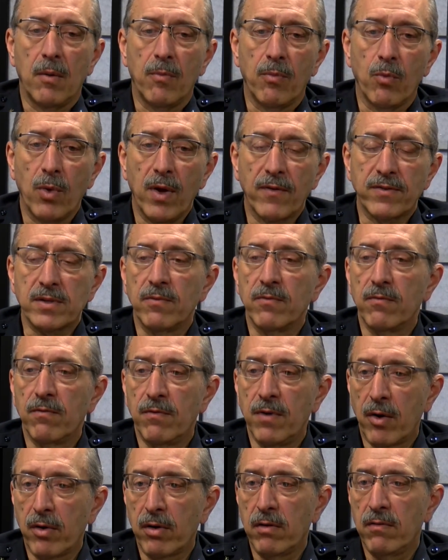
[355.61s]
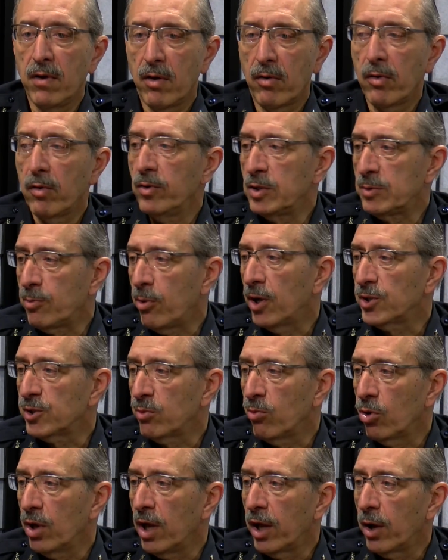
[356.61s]
we have some very, very
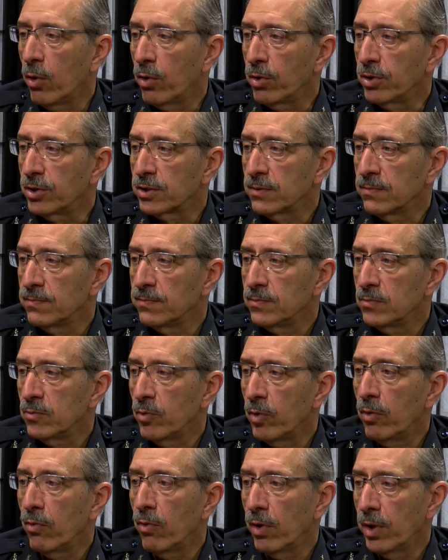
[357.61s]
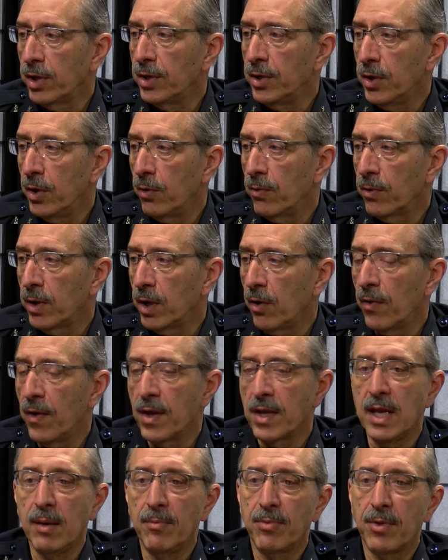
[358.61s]
responsible gun owners. We really do. They
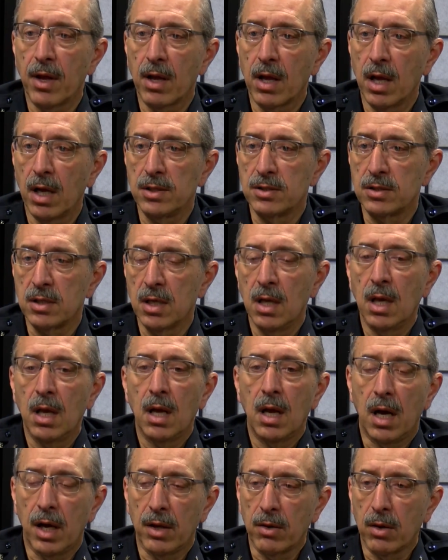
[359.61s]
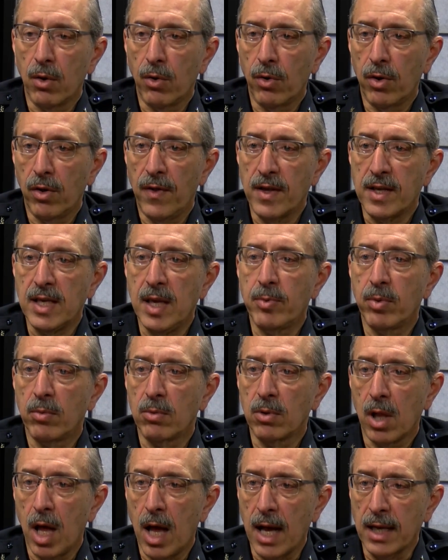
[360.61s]
keep their guns unloaded, they keep
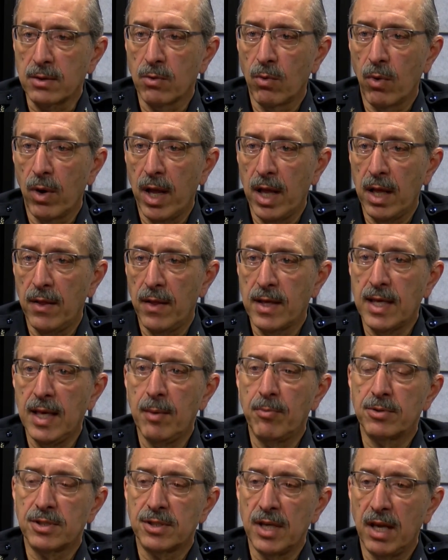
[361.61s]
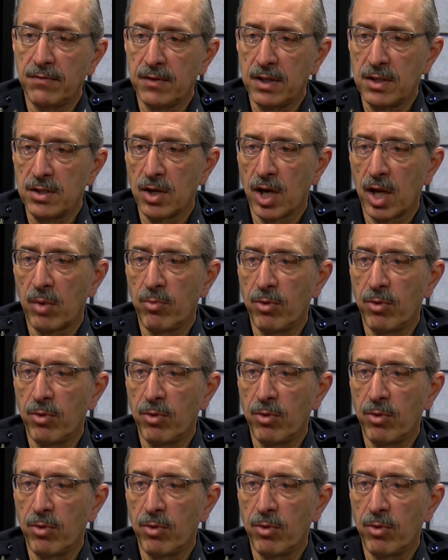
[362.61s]
them locked away, they keep safeties on them